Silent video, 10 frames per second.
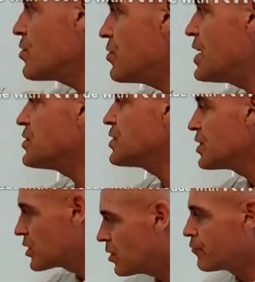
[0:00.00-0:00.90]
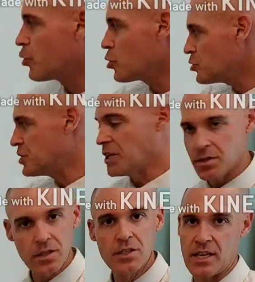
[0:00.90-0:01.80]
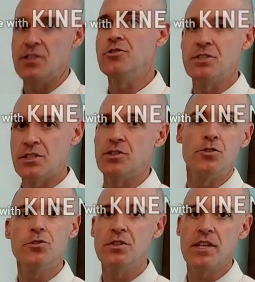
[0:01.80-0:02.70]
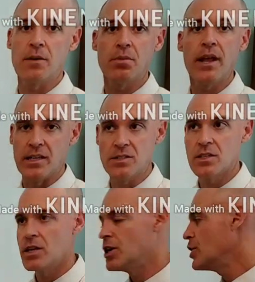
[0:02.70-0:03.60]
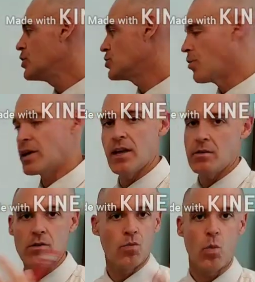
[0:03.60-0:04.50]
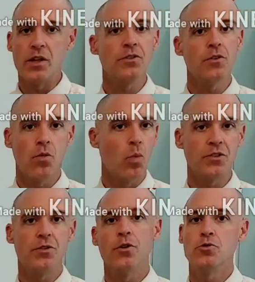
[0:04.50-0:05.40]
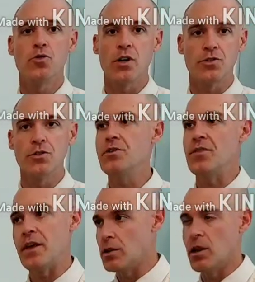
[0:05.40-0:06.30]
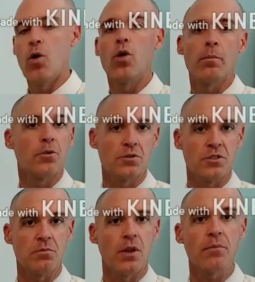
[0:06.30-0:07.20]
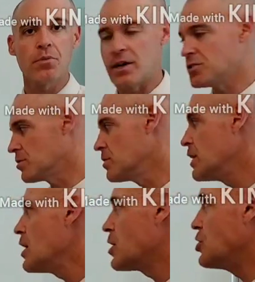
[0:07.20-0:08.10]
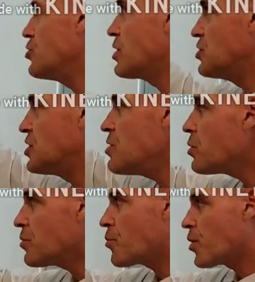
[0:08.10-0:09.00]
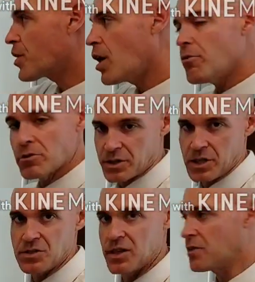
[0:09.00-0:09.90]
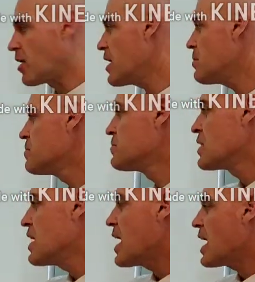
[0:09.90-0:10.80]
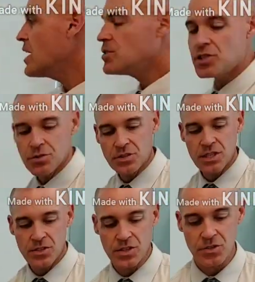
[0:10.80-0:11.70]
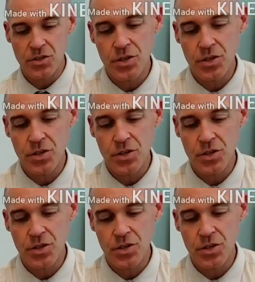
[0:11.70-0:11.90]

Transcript: this conversion to angiotensin 2 to take place. So again, what, what do those drugs do then? They lower a person's blood pressure. Because you can see where we're going with this thing, right? Angiotensin